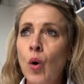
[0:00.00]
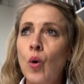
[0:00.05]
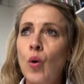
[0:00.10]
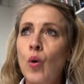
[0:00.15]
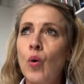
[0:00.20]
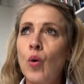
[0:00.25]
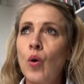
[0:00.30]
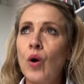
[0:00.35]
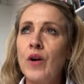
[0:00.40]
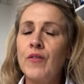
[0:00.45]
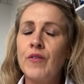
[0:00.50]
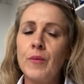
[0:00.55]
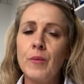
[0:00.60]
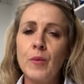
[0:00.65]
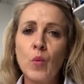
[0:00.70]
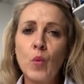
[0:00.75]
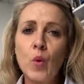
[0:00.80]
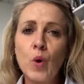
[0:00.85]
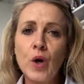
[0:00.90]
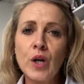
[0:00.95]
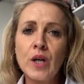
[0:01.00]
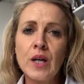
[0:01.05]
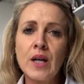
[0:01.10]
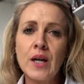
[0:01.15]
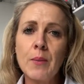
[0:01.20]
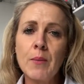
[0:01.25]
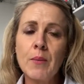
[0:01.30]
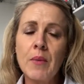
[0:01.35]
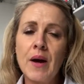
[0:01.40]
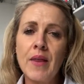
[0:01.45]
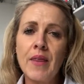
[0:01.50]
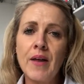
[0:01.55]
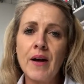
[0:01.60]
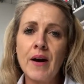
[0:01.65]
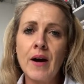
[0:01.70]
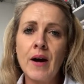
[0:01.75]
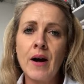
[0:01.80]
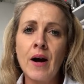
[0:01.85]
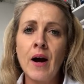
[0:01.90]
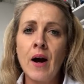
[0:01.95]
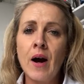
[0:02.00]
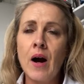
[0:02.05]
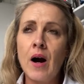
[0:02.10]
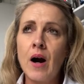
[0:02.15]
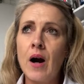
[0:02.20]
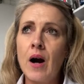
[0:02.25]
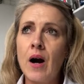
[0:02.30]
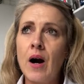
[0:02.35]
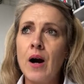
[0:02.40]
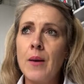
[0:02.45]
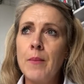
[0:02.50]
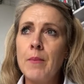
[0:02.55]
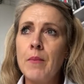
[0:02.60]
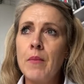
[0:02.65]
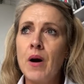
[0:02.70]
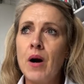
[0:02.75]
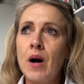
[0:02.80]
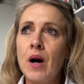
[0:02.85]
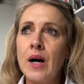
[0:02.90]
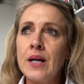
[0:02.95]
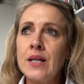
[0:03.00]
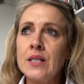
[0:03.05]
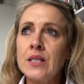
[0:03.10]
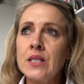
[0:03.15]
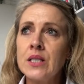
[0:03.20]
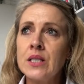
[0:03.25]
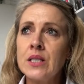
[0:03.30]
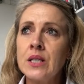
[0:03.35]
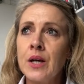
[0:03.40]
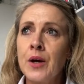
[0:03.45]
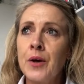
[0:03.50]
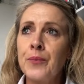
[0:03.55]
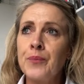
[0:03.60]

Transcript: Or if I'm a working mother, I might